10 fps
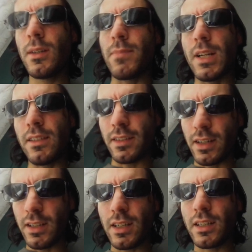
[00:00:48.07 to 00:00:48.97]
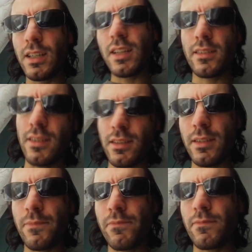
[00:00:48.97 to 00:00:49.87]
practically like
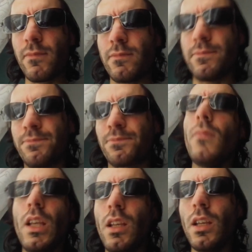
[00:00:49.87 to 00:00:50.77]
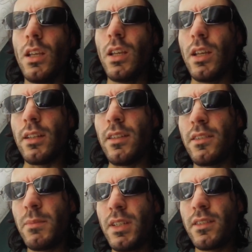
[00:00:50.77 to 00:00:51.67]
yesterday, and
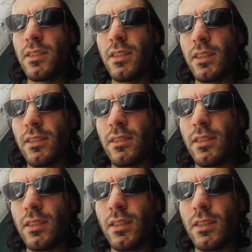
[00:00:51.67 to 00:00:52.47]
this means that